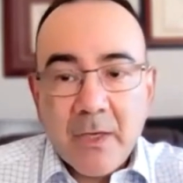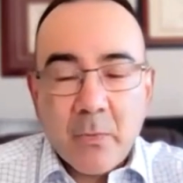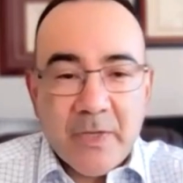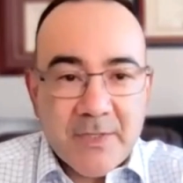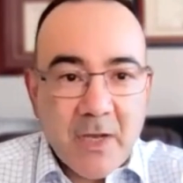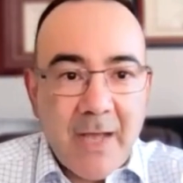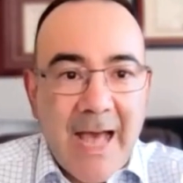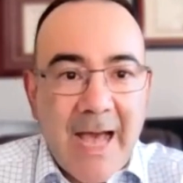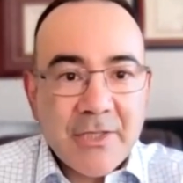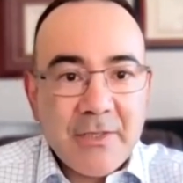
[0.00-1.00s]
We saw
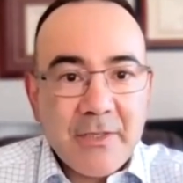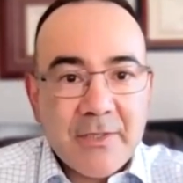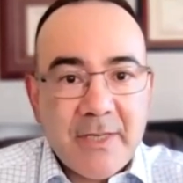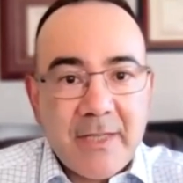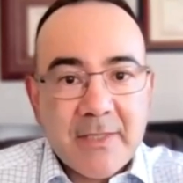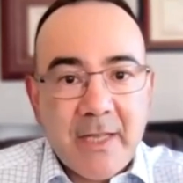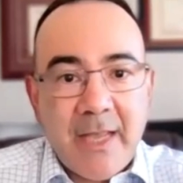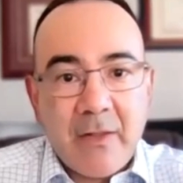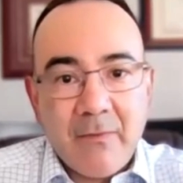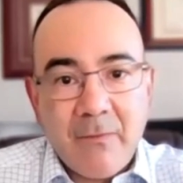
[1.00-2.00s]
action in states like
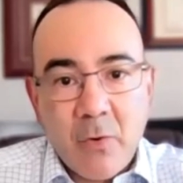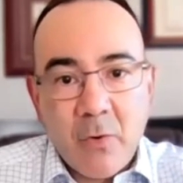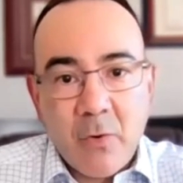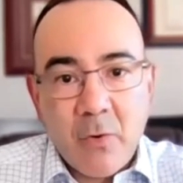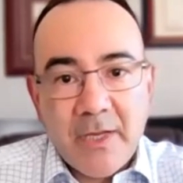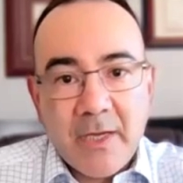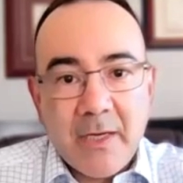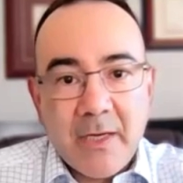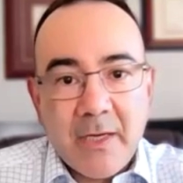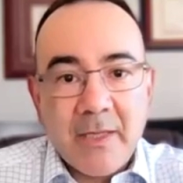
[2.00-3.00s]

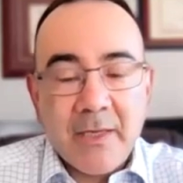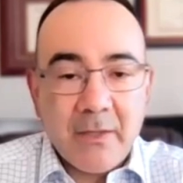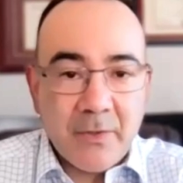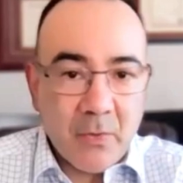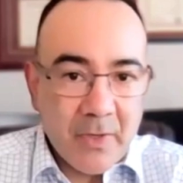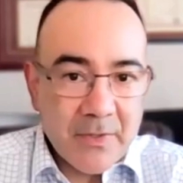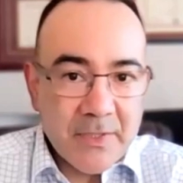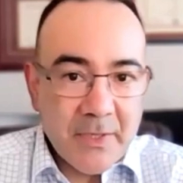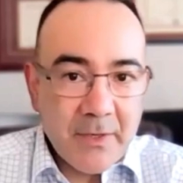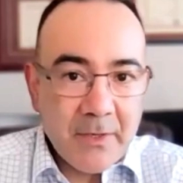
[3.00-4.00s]
California and Illinois
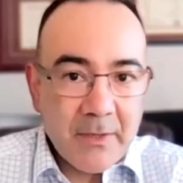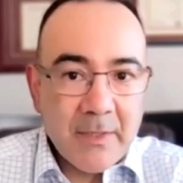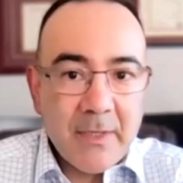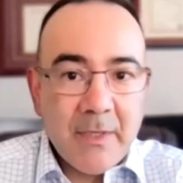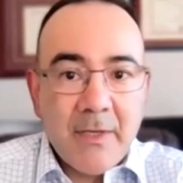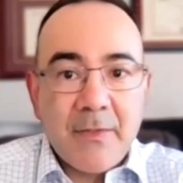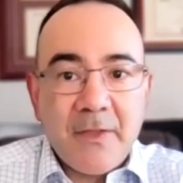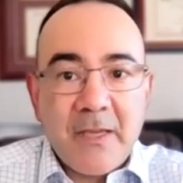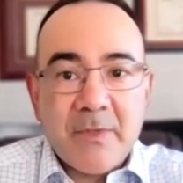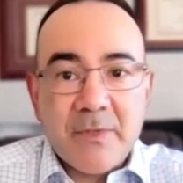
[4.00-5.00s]
this year. The
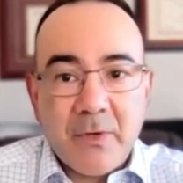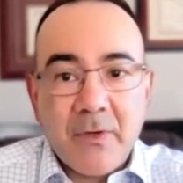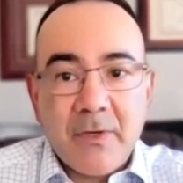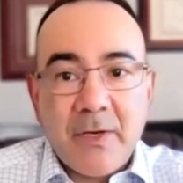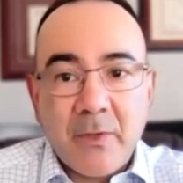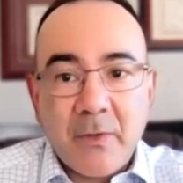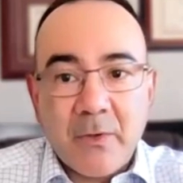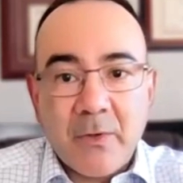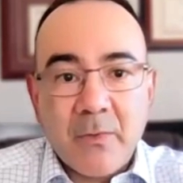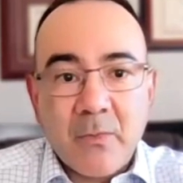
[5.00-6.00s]
theme is earn
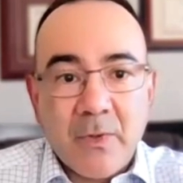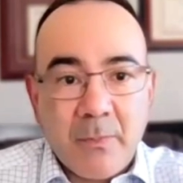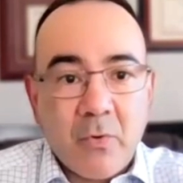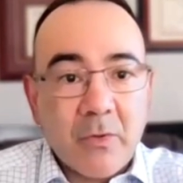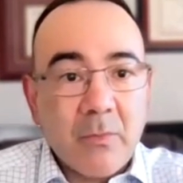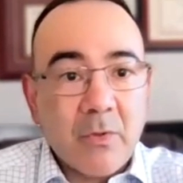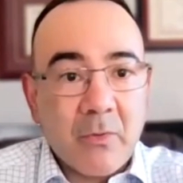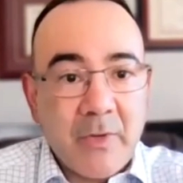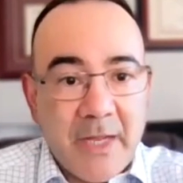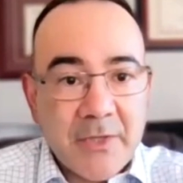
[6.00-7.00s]
and learn with
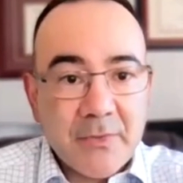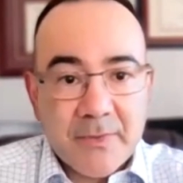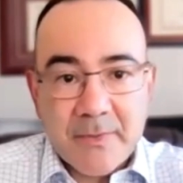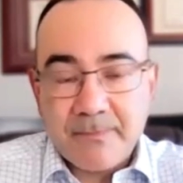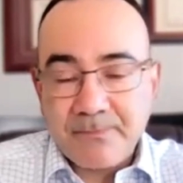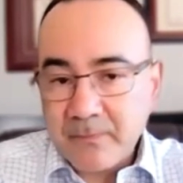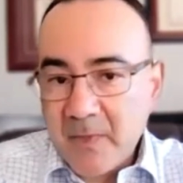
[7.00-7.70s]
portable credentials.